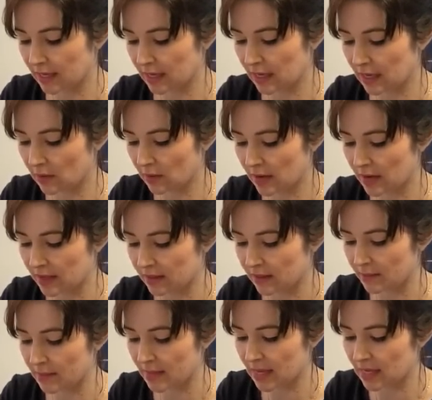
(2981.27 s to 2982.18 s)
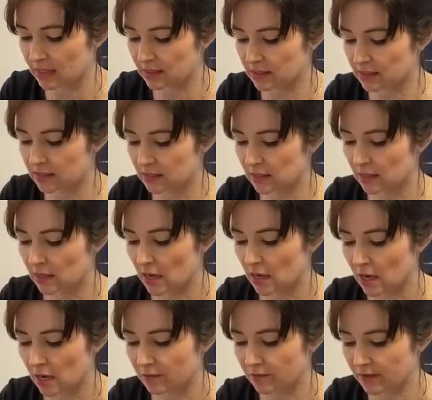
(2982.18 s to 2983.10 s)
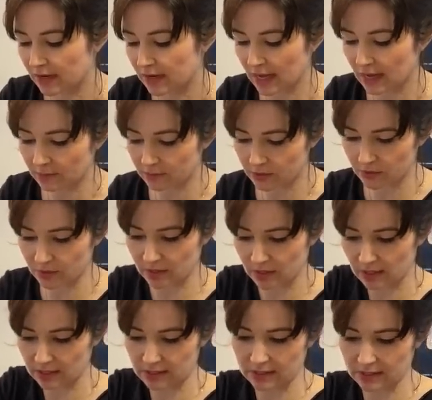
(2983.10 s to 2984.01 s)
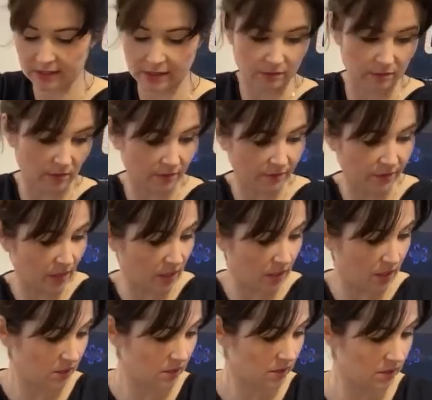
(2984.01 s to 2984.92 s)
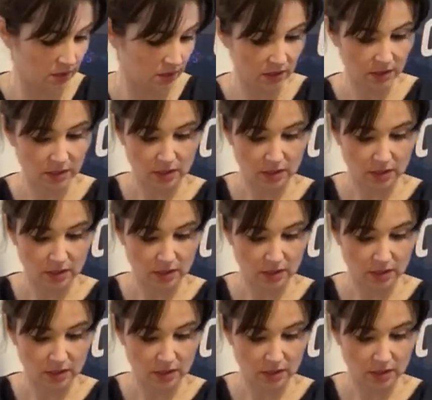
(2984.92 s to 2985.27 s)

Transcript: here where they meet, overlap, do a nice little reverse,